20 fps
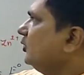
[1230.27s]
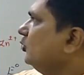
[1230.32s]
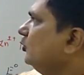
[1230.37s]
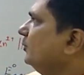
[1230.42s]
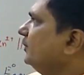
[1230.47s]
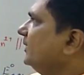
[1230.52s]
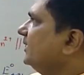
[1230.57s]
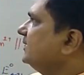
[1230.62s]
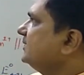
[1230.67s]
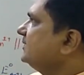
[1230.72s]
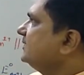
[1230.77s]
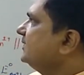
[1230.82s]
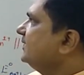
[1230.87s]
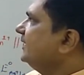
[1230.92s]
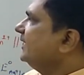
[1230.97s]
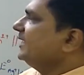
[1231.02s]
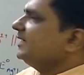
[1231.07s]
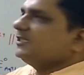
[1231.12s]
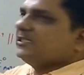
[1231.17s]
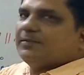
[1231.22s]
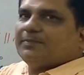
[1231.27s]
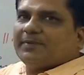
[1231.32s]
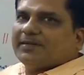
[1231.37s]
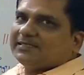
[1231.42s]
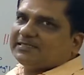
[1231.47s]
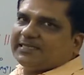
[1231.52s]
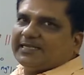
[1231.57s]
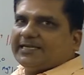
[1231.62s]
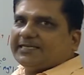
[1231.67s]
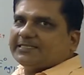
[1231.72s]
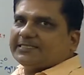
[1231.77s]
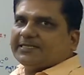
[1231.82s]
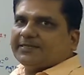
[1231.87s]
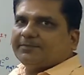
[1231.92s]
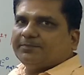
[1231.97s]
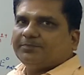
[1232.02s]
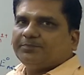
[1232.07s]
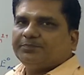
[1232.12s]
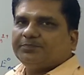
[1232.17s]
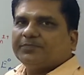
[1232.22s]
2 plus
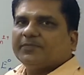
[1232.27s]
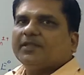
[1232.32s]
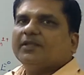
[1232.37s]
Ag.